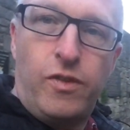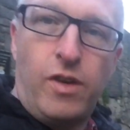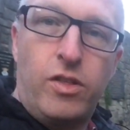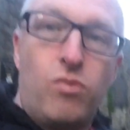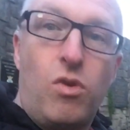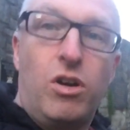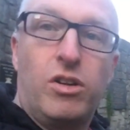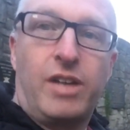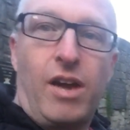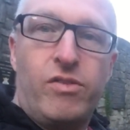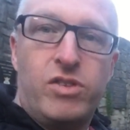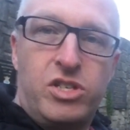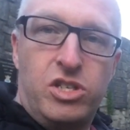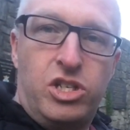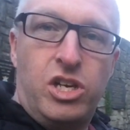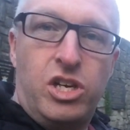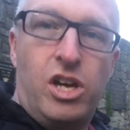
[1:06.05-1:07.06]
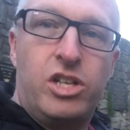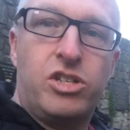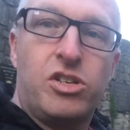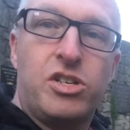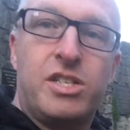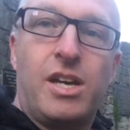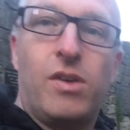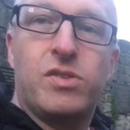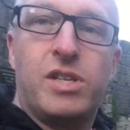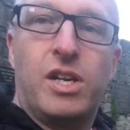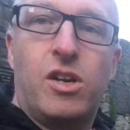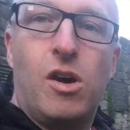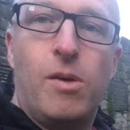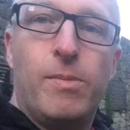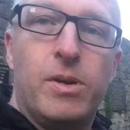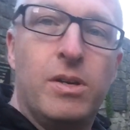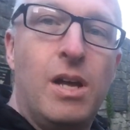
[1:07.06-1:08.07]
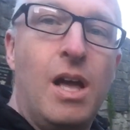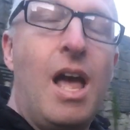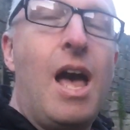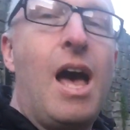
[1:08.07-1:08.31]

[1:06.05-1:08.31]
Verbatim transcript: the Royal Garrison Church on Southsea Common,